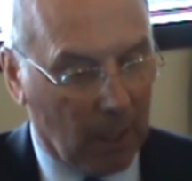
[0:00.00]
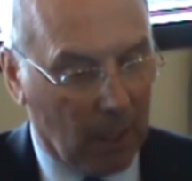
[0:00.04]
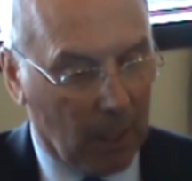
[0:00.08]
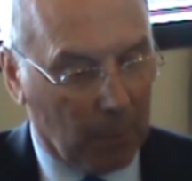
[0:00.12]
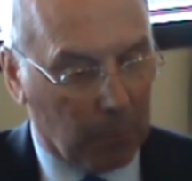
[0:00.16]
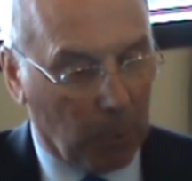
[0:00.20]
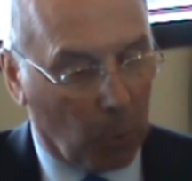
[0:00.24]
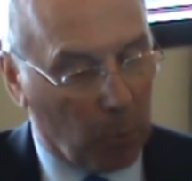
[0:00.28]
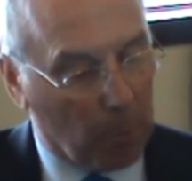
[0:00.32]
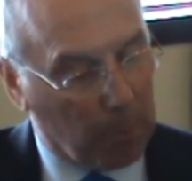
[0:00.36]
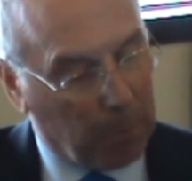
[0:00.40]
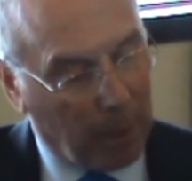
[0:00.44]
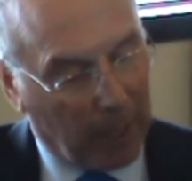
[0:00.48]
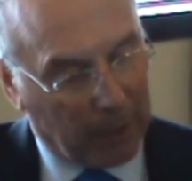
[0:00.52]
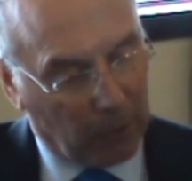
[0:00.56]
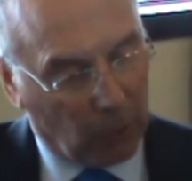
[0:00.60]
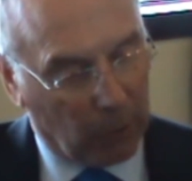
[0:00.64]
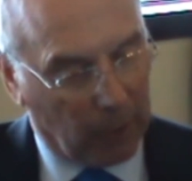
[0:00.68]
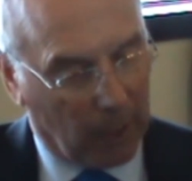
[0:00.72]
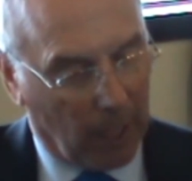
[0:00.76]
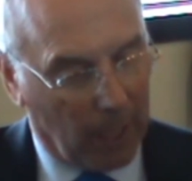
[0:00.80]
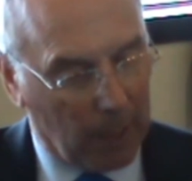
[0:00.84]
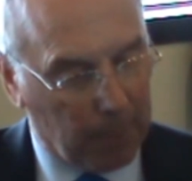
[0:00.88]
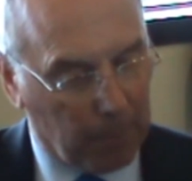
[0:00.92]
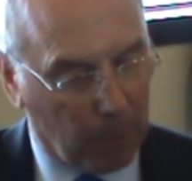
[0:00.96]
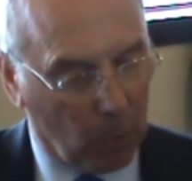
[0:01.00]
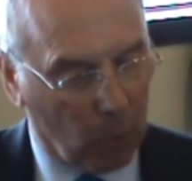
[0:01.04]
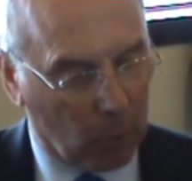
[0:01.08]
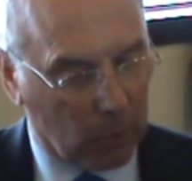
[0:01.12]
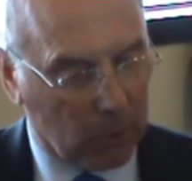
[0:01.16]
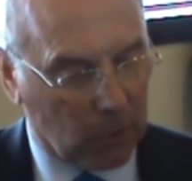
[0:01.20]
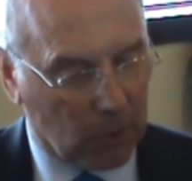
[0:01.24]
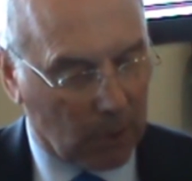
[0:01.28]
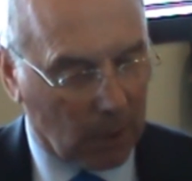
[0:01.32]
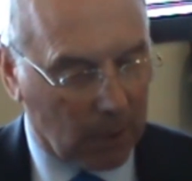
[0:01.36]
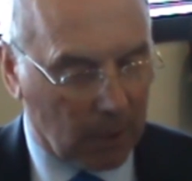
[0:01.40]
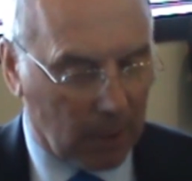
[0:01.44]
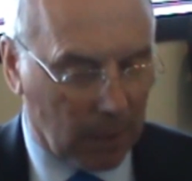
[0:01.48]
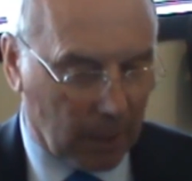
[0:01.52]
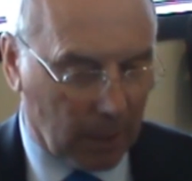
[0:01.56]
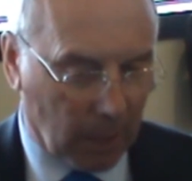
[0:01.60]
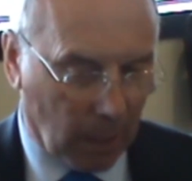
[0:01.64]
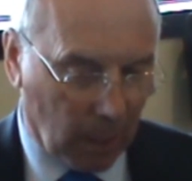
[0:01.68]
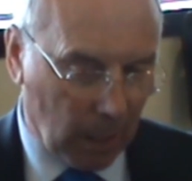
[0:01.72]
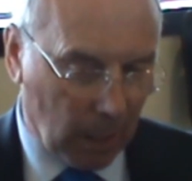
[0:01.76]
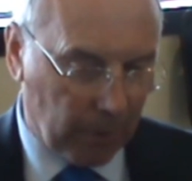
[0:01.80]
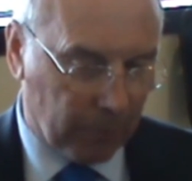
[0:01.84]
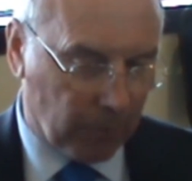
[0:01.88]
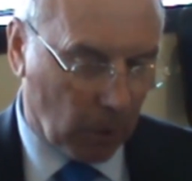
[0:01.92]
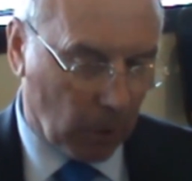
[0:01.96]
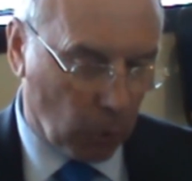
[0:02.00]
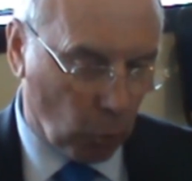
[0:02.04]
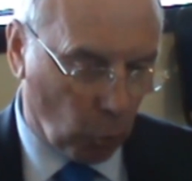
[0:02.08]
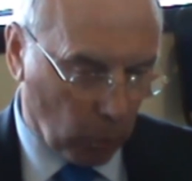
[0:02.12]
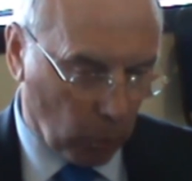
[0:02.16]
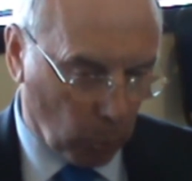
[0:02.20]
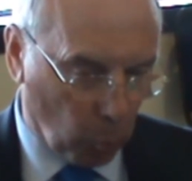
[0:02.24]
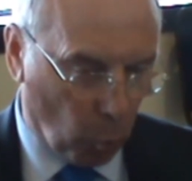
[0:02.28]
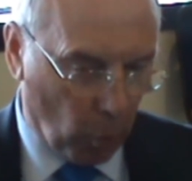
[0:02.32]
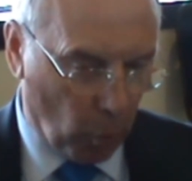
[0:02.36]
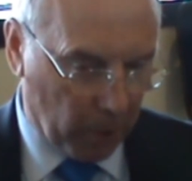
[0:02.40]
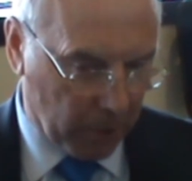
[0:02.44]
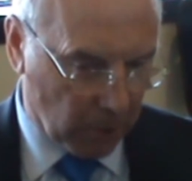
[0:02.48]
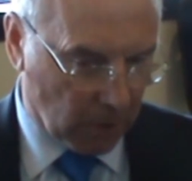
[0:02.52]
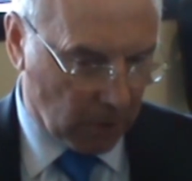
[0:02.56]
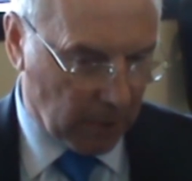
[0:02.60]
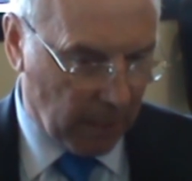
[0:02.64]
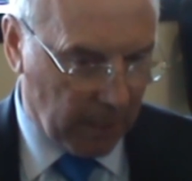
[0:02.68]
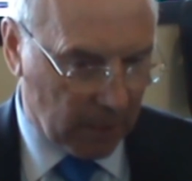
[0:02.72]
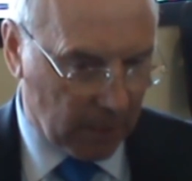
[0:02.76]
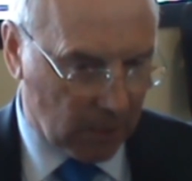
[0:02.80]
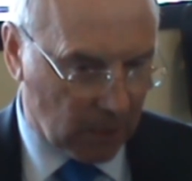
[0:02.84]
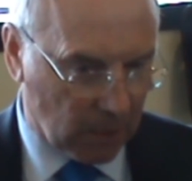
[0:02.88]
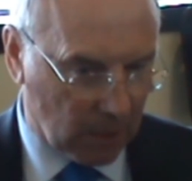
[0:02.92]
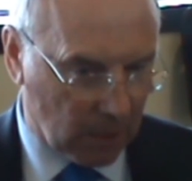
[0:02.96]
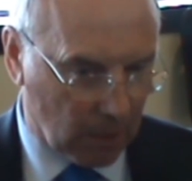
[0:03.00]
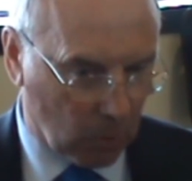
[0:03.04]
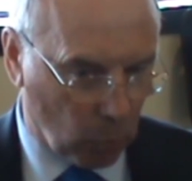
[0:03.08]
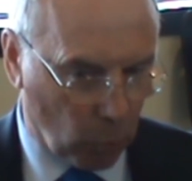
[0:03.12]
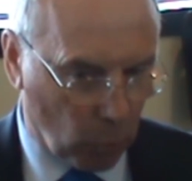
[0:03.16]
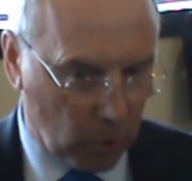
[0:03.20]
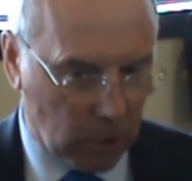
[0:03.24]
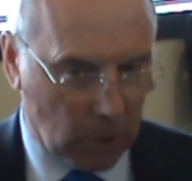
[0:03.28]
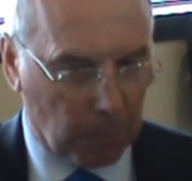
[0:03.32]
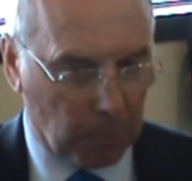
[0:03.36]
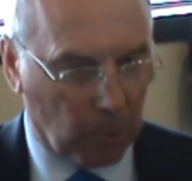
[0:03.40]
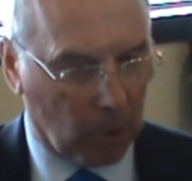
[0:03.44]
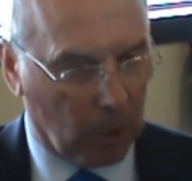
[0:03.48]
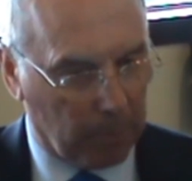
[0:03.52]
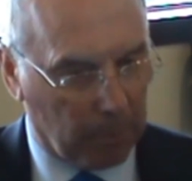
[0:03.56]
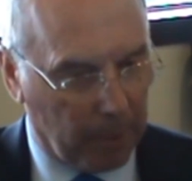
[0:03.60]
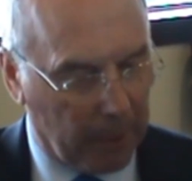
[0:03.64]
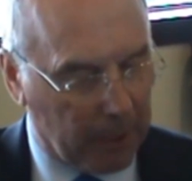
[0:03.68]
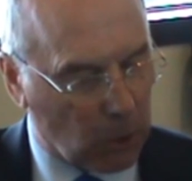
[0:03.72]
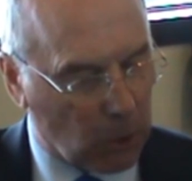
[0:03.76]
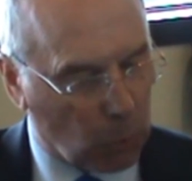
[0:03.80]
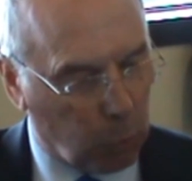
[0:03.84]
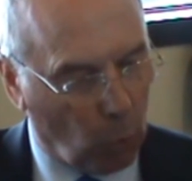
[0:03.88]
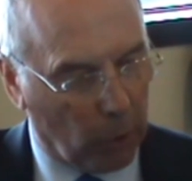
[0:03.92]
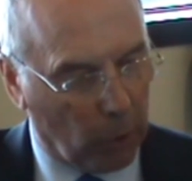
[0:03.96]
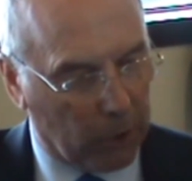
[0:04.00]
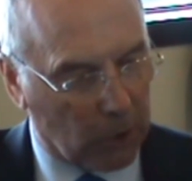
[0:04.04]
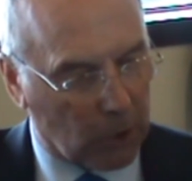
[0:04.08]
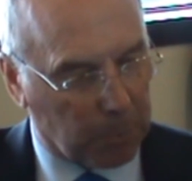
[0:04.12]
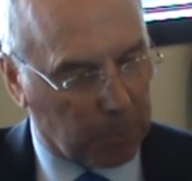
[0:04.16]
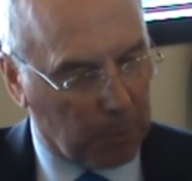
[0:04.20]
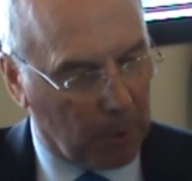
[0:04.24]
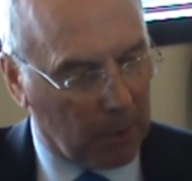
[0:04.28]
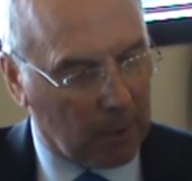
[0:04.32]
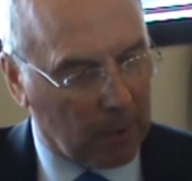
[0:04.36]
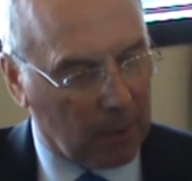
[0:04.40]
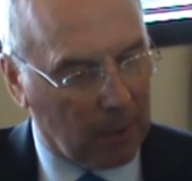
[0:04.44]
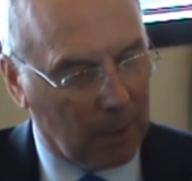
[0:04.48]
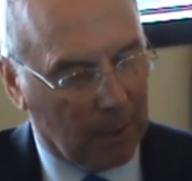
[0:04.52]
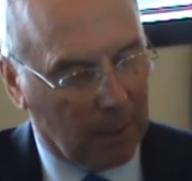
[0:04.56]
But we went back round to Ibrox, and I left a note on Watty's desk, wishing him all the best, Watty Smith.